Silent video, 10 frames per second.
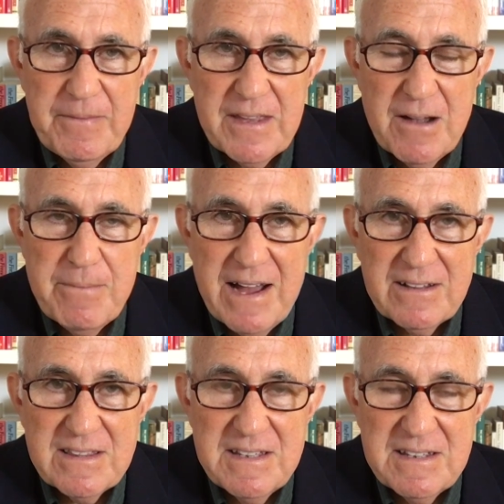
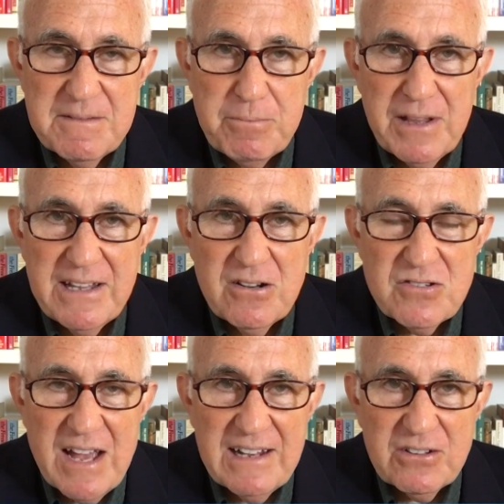about the Plato's
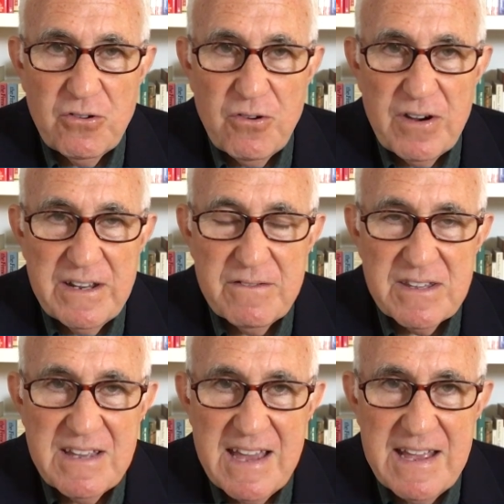allegory of the
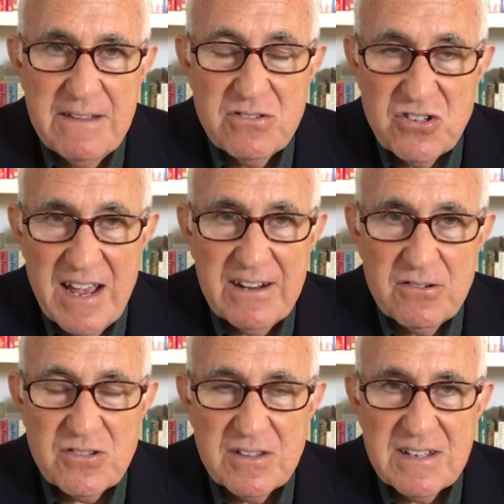caves,
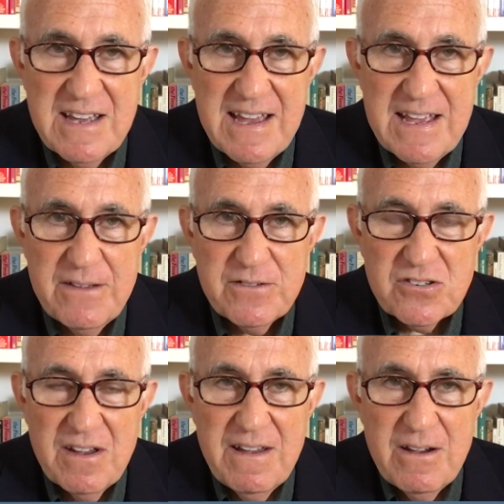shadows in the caves,
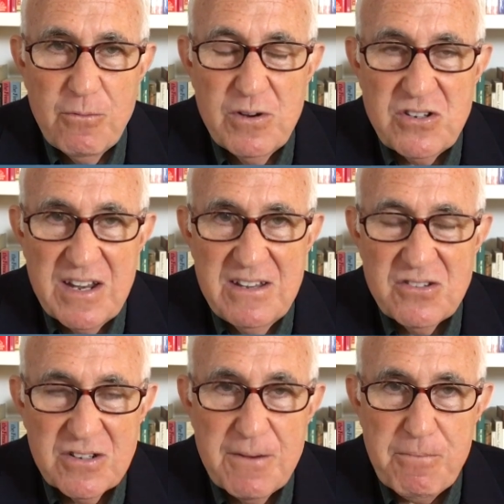which
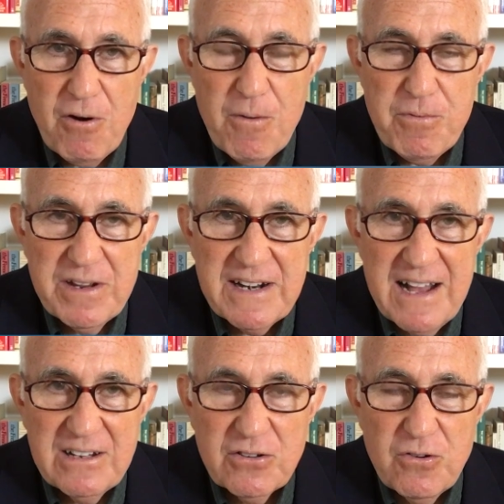is an appropriate
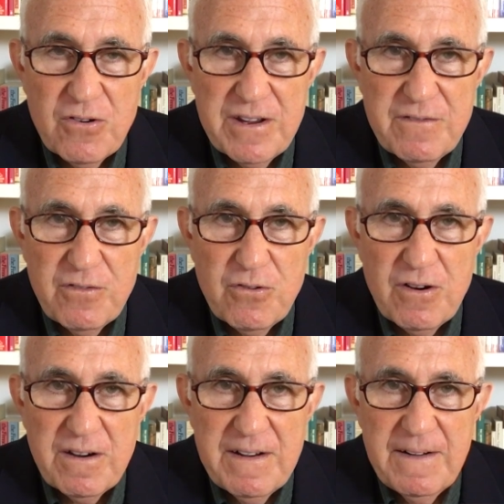allegory
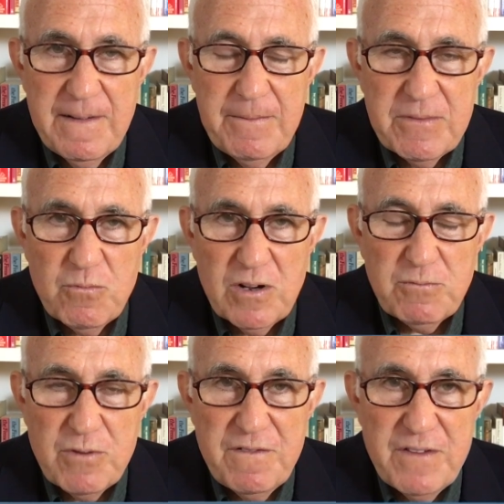for
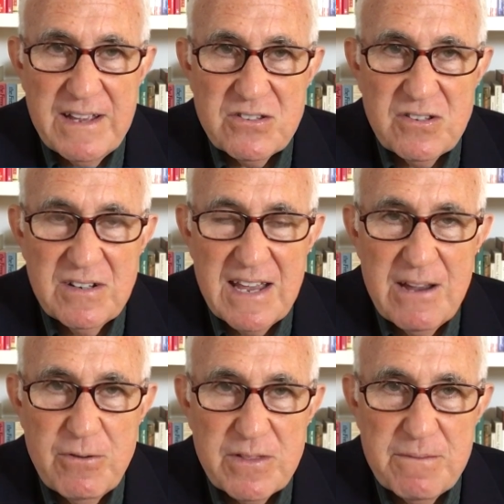what we face today
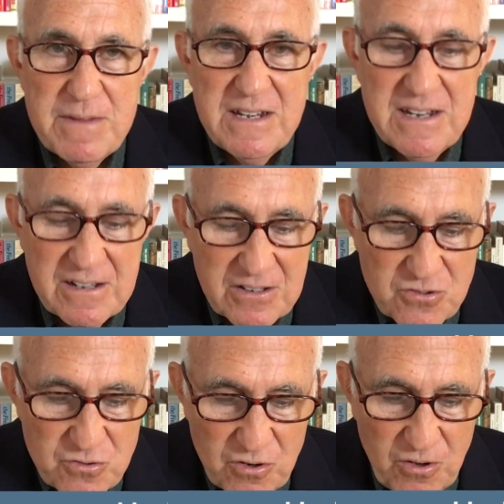with the media
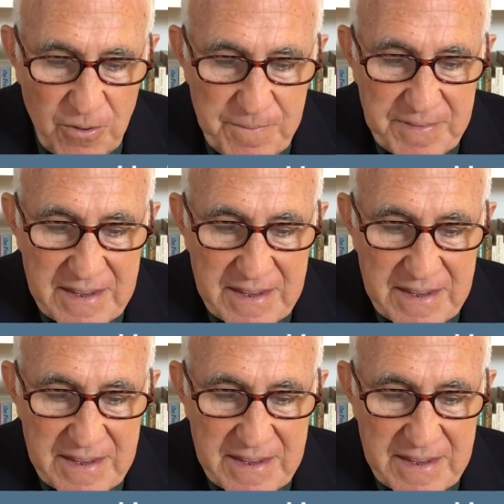control.